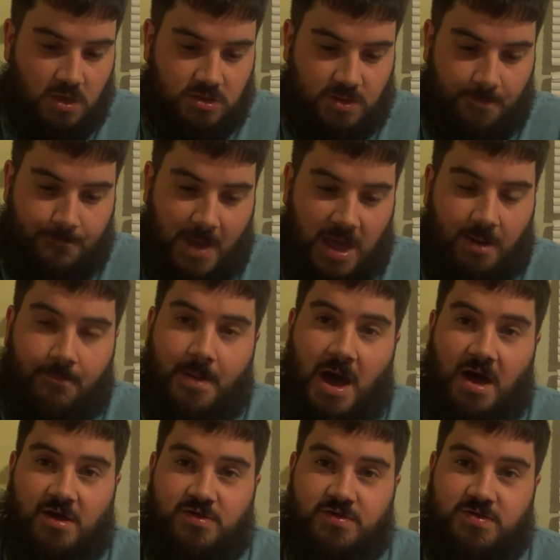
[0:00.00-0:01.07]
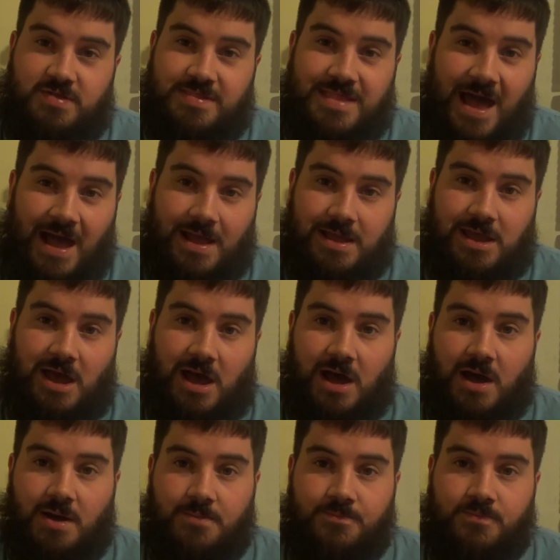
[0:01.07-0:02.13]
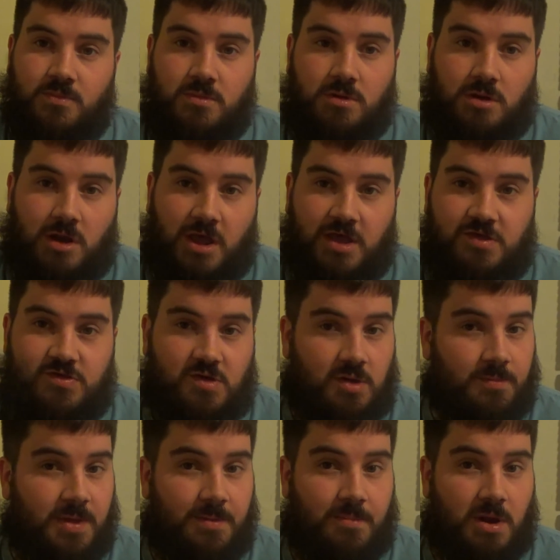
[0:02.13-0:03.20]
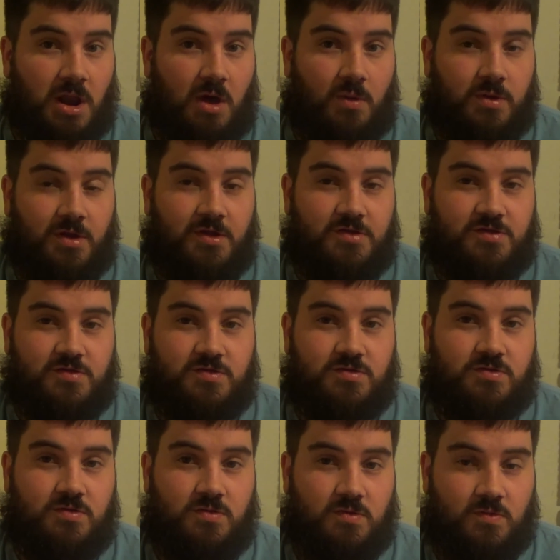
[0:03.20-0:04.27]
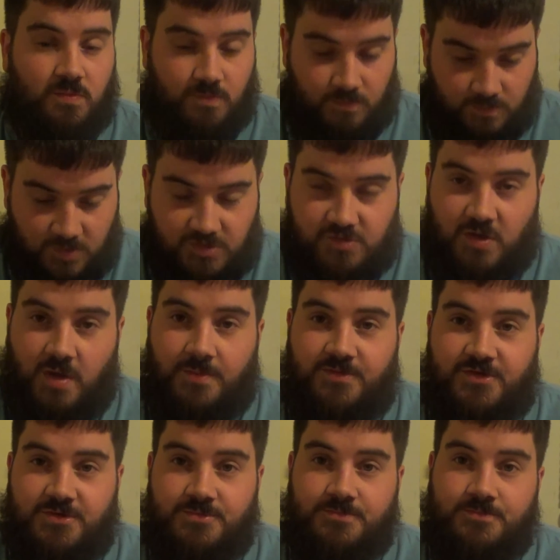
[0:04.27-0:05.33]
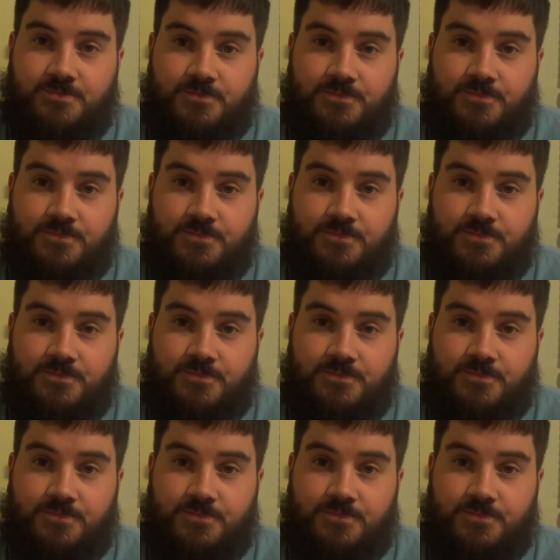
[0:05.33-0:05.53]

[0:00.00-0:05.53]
to battlebox.com. Link's going to be below in this description.